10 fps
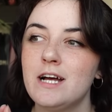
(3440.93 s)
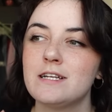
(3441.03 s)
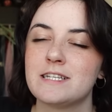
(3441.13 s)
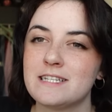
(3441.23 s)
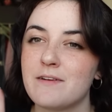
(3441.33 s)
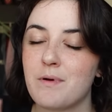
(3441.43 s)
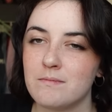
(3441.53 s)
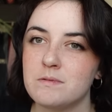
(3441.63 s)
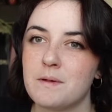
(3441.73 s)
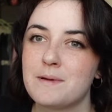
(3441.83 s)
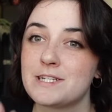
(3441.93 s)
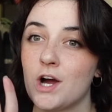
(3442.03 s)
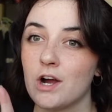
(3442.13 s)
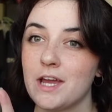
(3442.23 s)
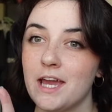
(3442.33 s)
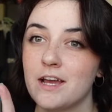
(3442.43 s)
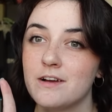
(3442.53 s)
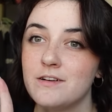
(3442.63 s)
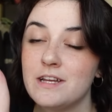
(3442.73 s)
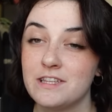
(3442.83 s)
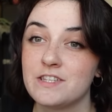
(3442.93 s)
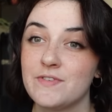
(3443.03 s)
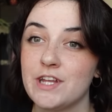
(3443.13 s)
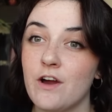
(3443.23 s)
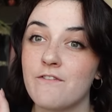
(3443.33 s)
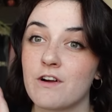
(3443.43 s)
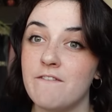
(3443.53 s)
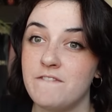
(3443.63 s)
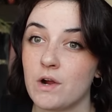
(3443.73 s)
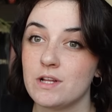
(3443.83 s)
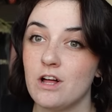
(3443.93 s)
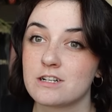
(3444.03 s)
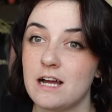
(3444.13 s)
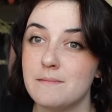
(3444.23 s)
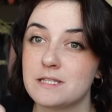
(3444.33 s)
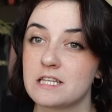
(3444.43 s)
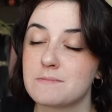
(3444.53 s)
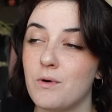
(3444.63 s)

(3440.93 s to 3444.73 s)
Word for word: since I've probably been talking in this video for a very long time at this